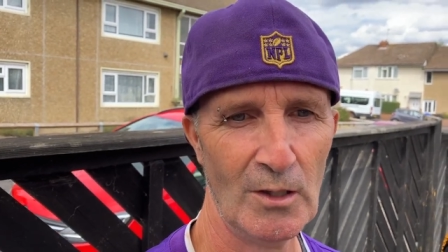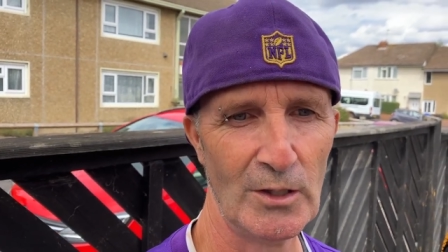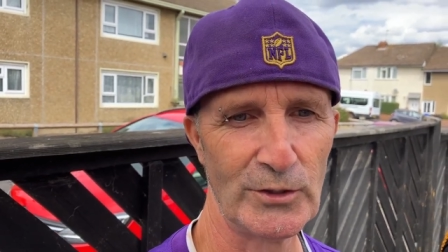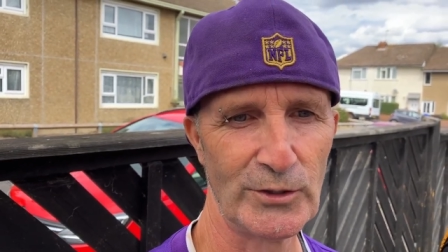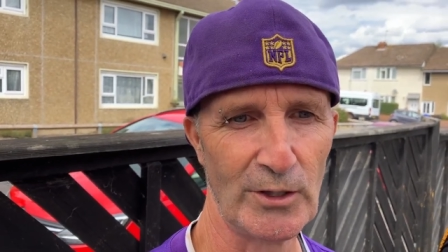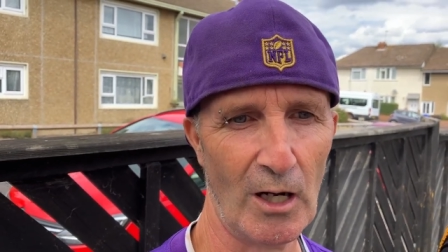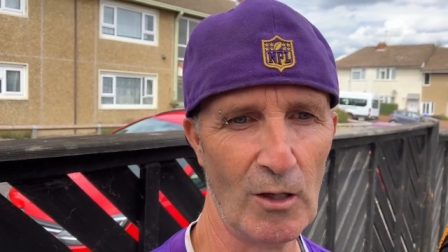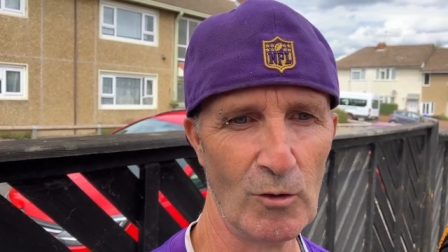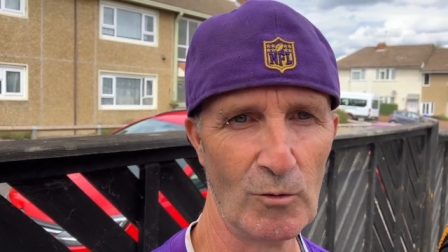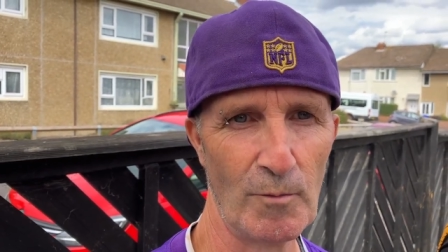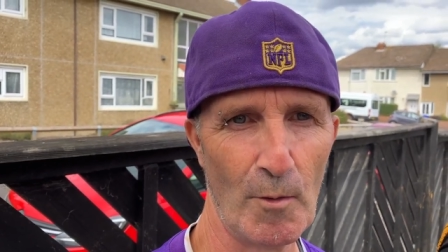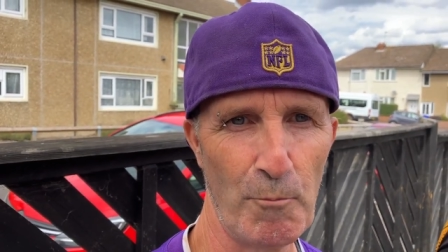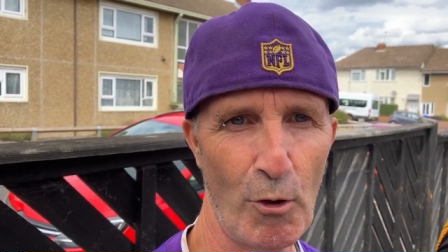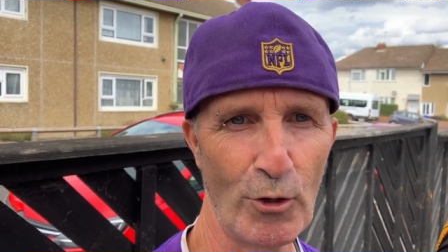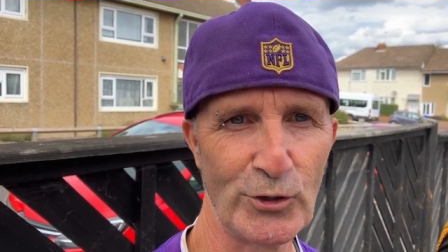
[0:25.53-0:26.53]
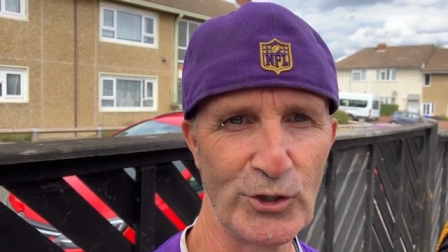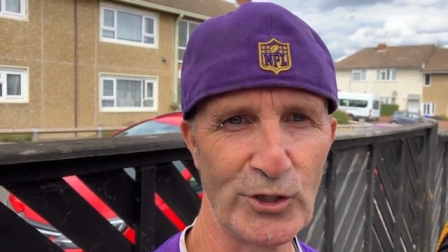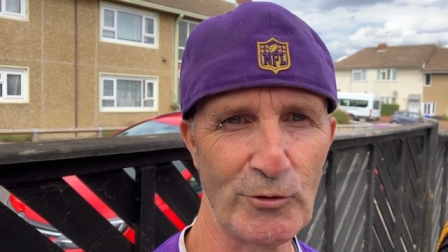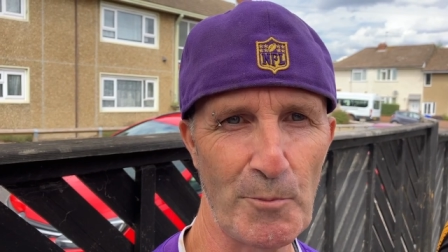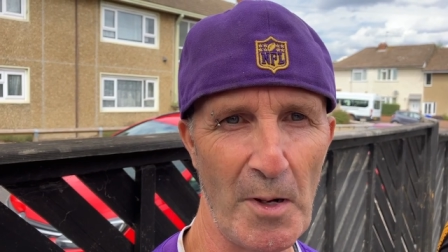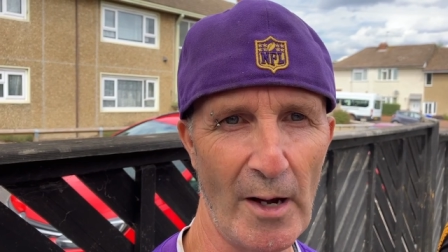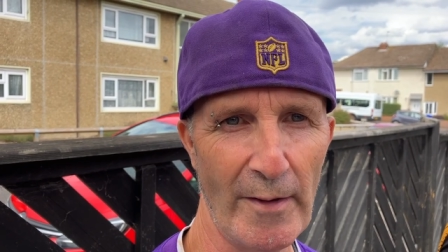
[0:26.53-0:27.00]
So
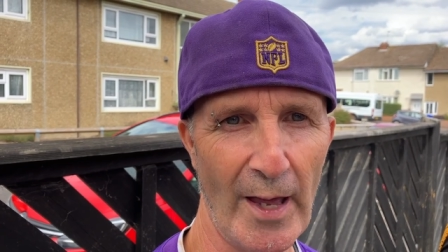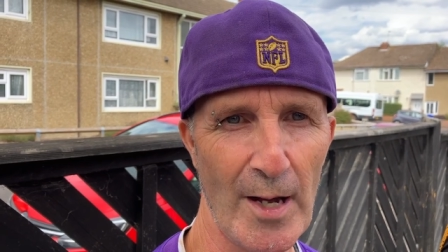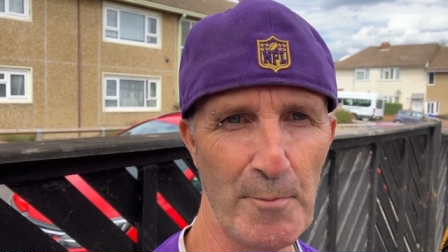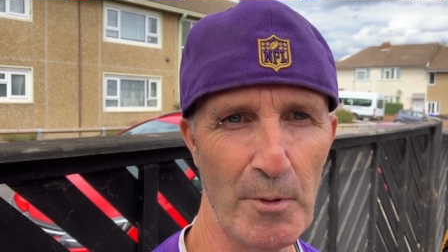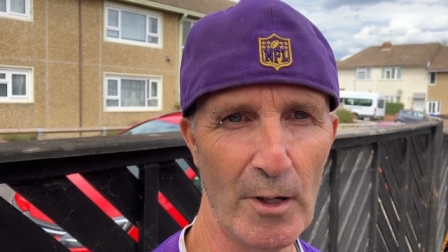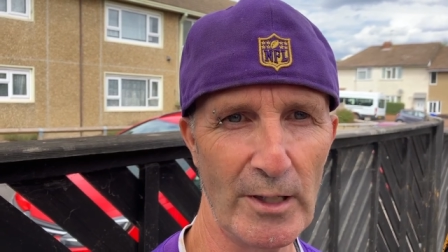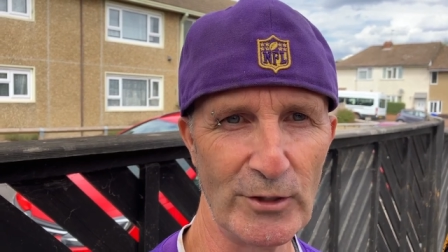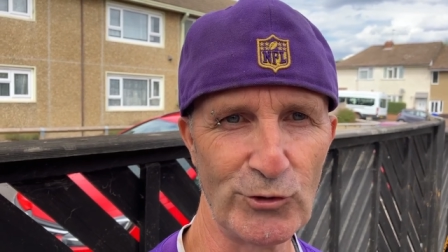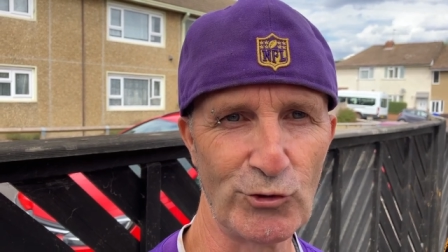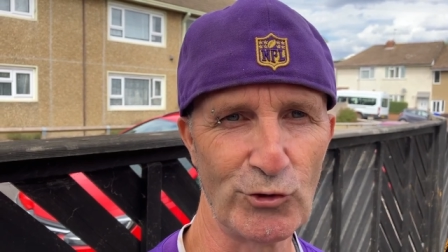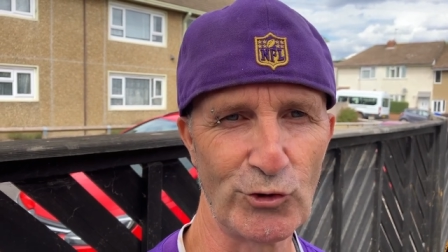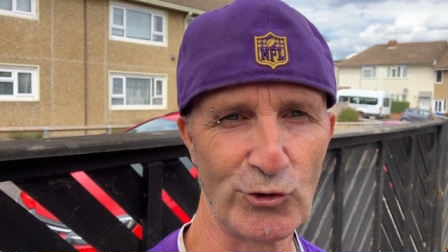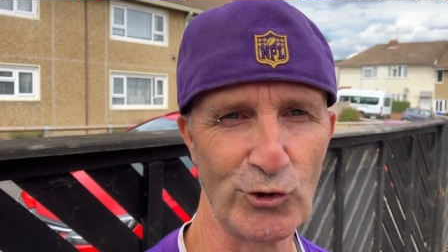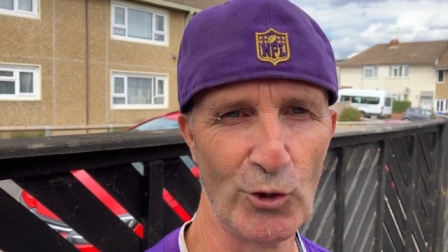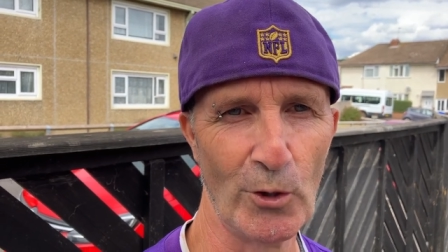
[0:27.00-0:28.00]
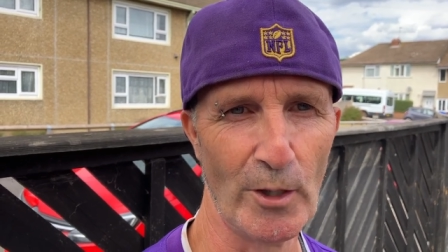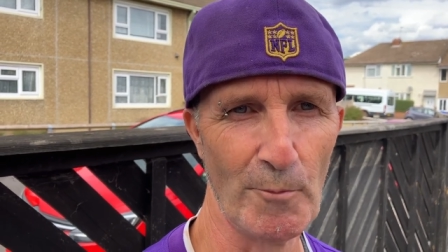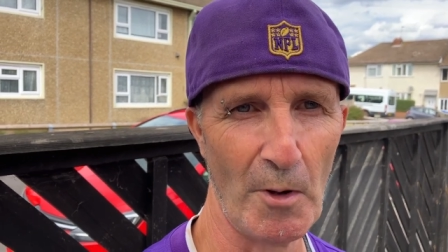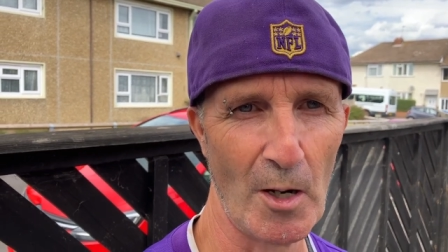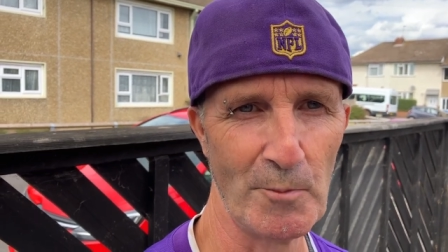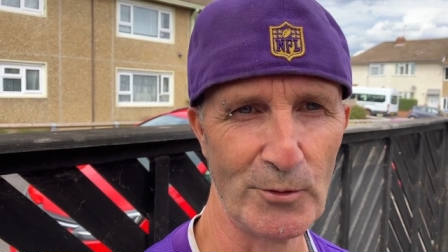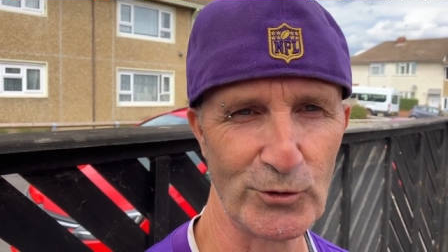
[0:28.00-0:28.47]
apologies about that, but it's just due at the
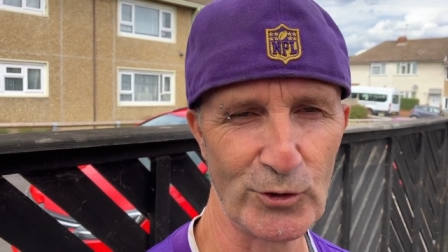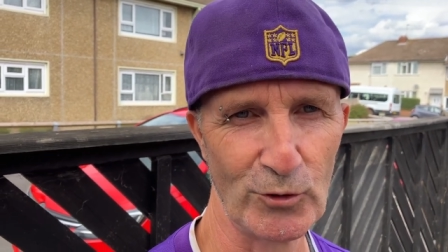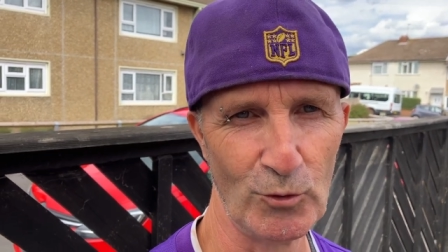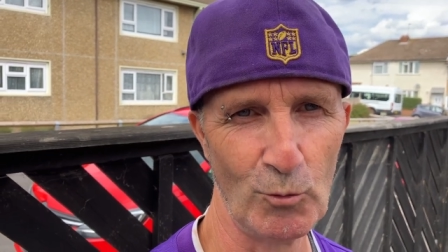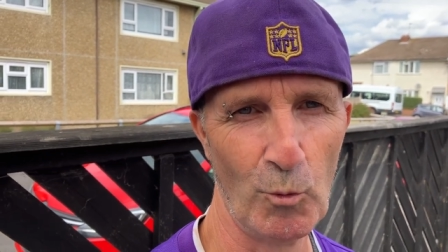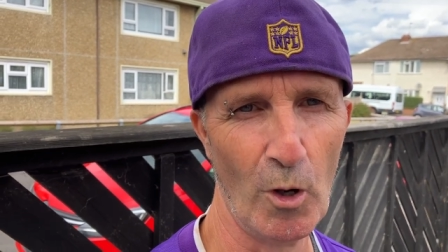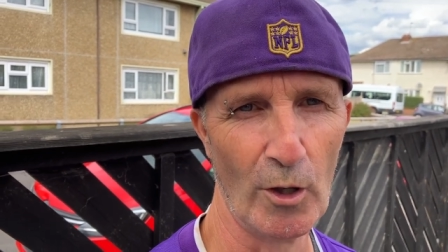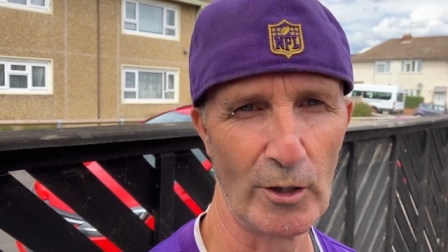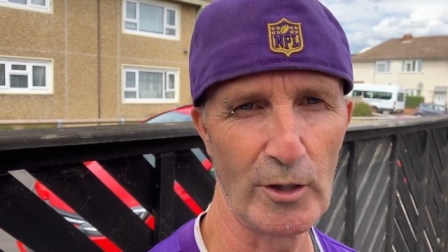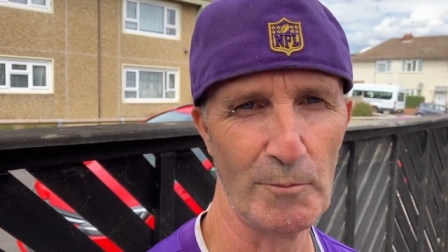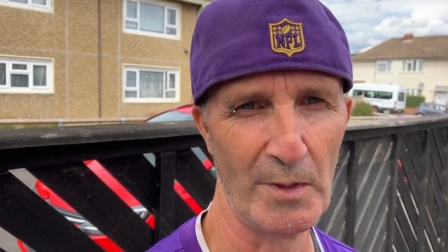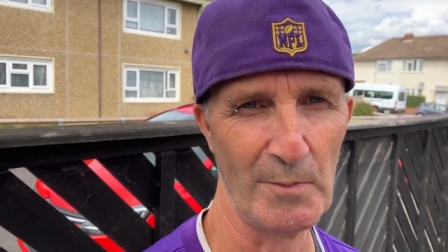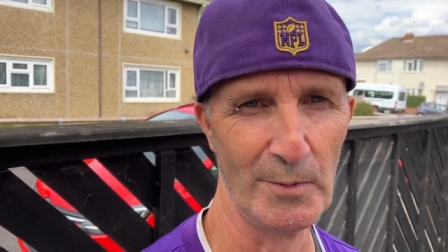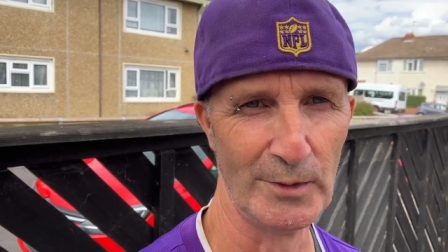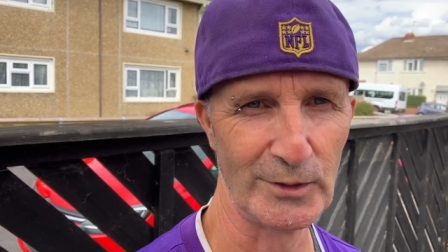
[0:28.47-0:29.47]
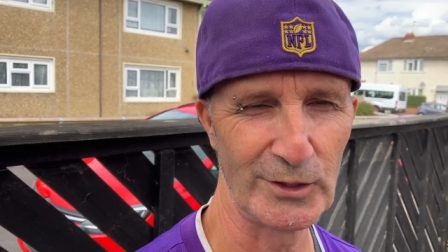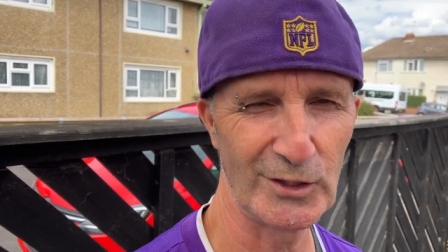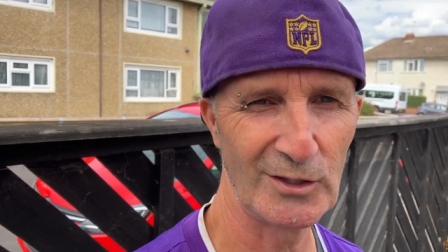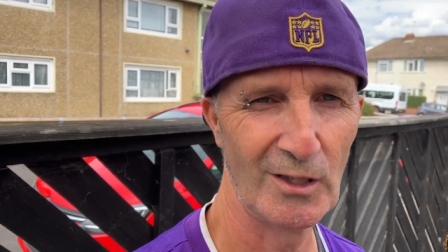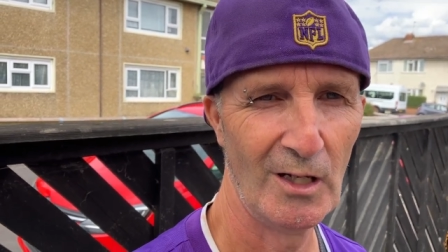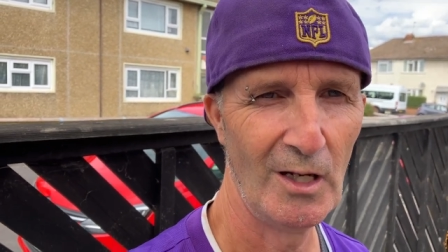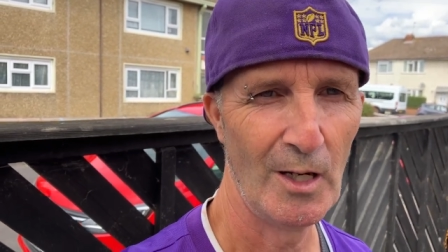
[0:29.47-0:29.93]
moment to work commitments.